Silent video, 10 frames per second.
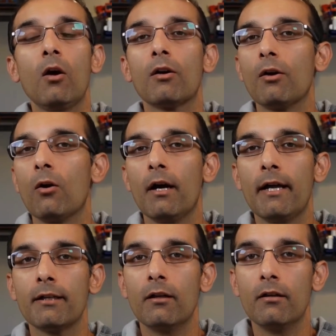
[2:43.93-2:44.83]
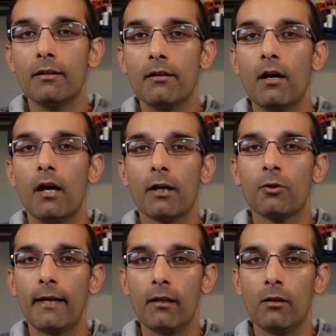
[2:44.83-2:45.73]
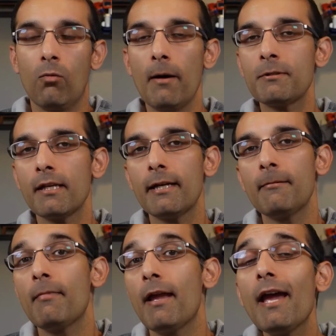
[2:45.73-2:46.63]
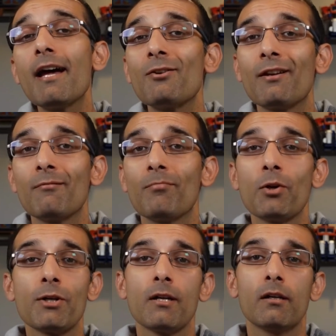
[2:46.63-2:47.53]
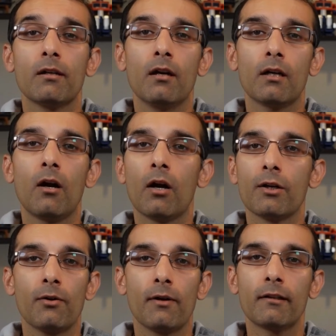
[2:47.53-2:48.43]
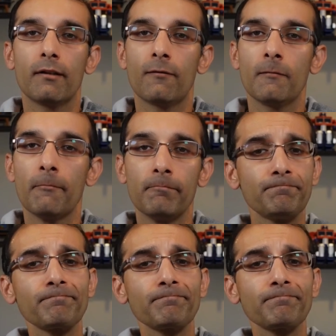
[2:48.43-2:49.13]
go ahead and uh, create a little website and you can push a, a card directly from there.